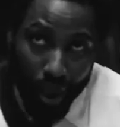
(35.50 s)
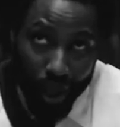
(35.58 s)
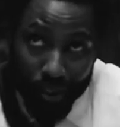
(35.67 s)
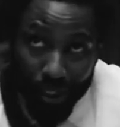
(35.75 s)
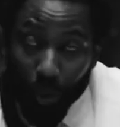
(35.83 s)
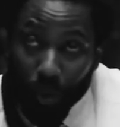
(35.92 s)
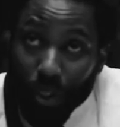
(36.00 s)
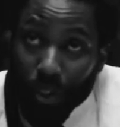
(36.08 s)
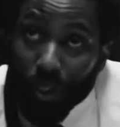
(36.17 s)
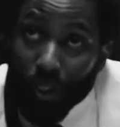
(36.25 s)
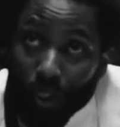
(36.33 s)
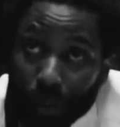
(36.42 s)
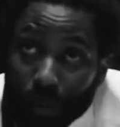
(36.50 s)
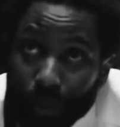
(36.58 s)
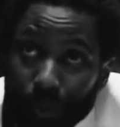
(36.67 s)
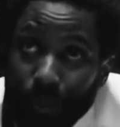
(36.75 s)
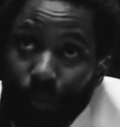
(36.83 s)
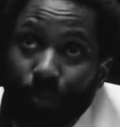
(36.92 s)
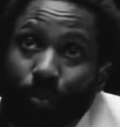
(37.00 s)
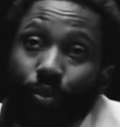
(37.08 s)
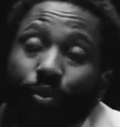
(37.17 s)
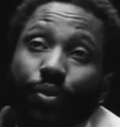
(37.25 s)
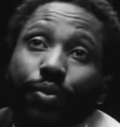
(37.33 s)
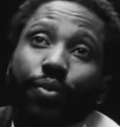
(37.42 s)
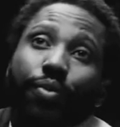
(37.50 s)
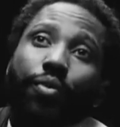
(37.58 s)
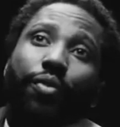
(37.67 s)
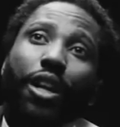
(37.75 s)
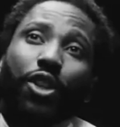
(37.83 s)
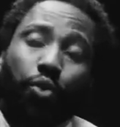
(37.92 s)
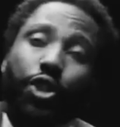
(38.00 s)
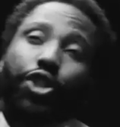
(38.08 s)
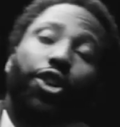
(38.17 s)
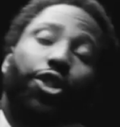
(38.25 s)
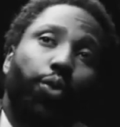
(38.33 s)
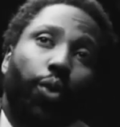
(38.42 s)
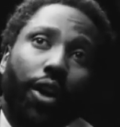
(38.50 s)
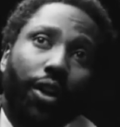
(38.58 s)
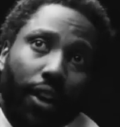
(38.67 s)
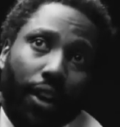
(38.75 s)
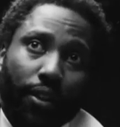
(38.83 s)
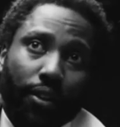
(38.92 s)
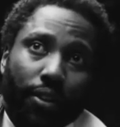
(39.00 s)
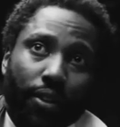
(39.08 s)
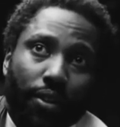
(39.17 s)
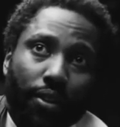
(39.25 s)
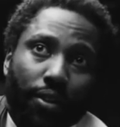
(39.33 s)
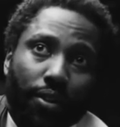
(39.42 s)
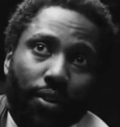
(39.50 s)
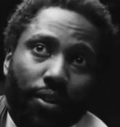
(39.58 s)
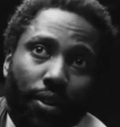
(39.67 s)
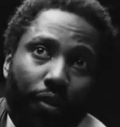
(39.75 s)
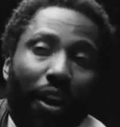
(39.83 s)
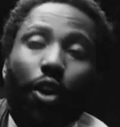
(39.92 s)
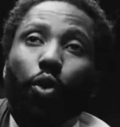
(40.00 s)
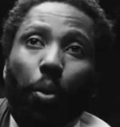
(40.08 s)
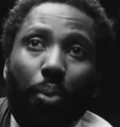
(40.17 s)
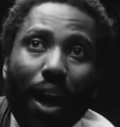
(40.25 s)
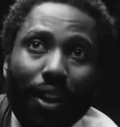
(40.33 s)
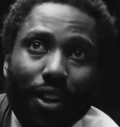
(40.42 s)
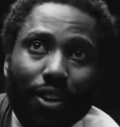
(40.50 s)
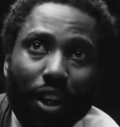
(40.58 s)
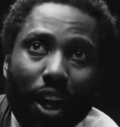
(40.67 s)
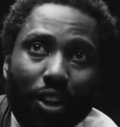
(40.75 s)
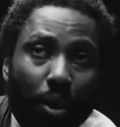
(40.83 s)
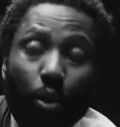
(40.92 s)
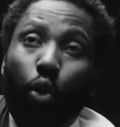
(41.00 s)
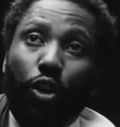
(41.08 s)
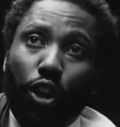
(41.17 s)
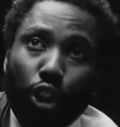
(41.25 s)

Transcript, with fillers: Is that what this is? What? Is what you're threatening. If I don't apologize, I'm going to